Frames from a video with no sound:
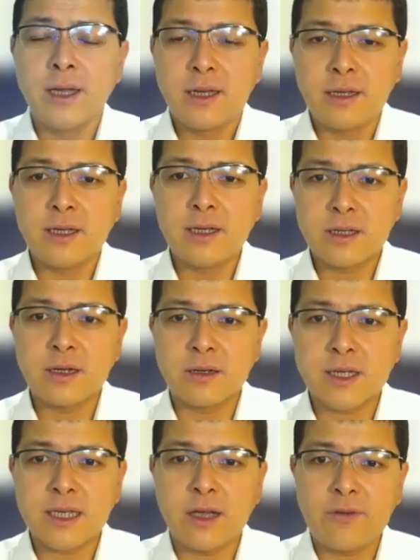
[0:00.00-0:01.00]
These sort of
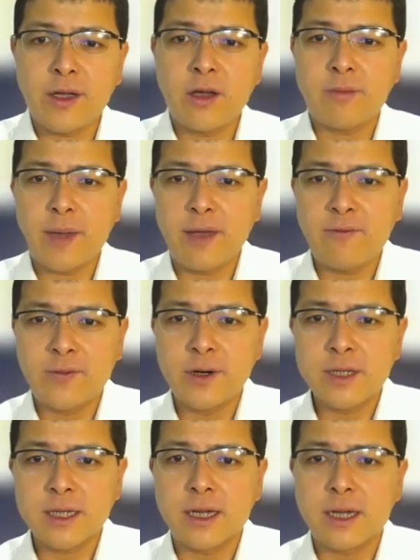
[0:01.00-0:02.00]
self-help
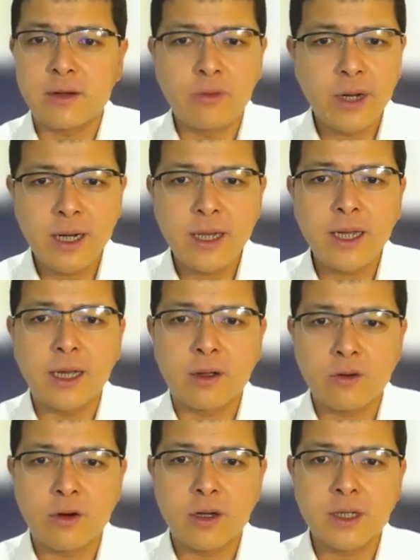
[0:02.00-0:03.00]
efforts are really
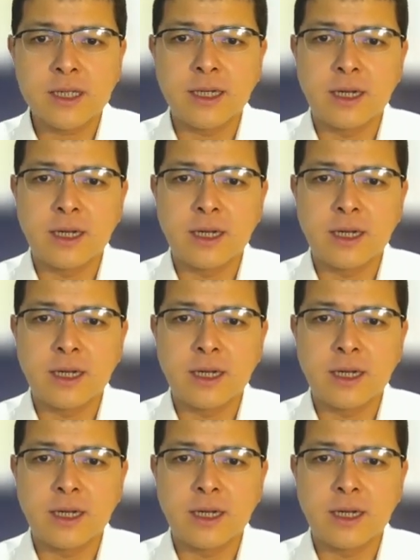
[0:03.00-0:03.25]
across